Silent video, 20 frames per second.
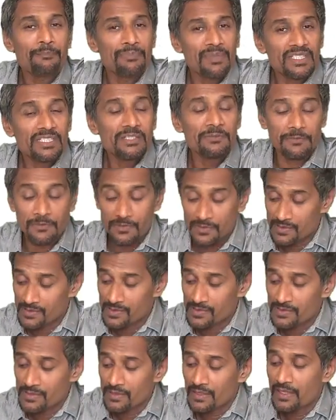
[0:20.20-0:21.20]

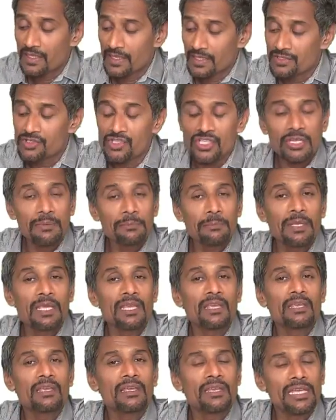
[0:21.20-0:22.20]
difference.
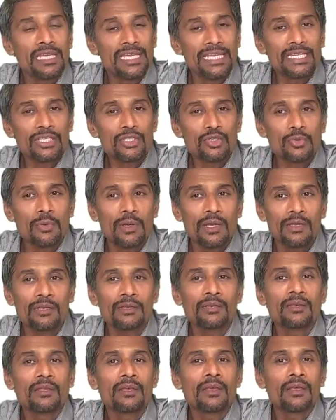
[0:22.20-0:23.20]
GP, each
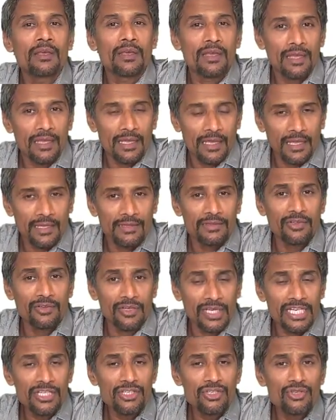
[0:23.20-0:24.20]
one, the
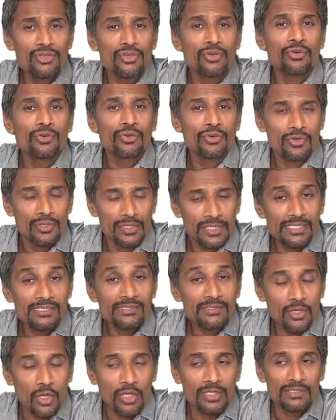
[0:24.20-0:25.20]
ratio is
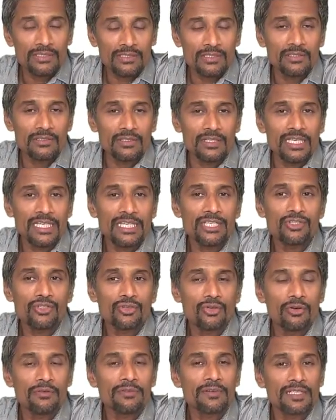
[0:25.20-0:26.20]
constant. The
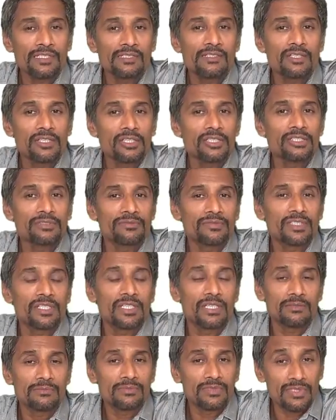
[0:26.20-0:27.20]
ratio of consecutive
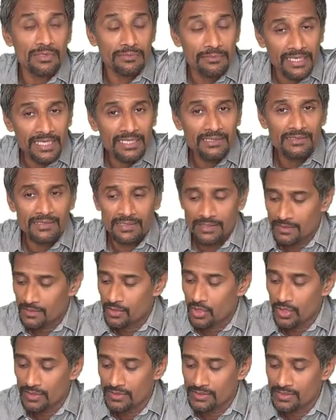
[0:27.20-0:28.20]
terms remains
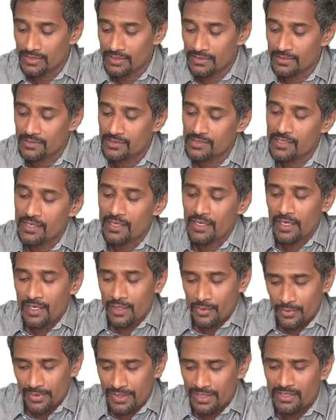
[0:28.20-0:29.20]
constant.
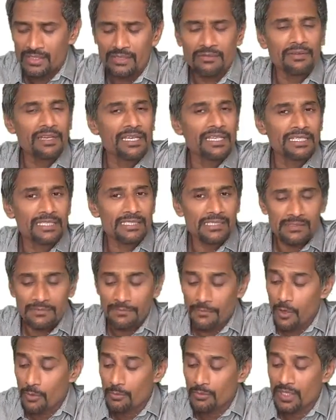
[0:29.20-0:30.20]
We did the various
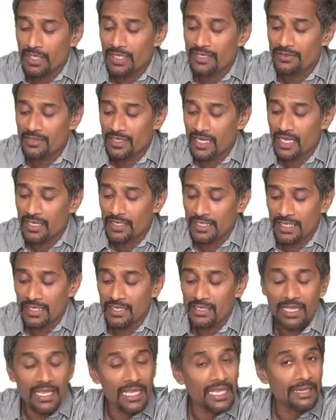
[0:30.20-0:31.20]
formulae
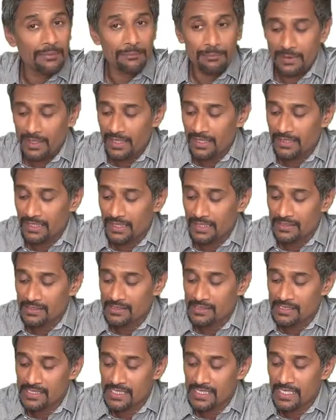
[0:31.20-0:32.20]
regarding AP, that
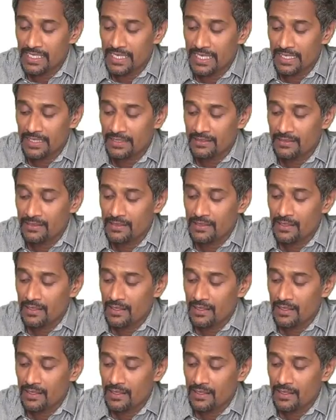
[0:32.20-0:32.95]
is TN,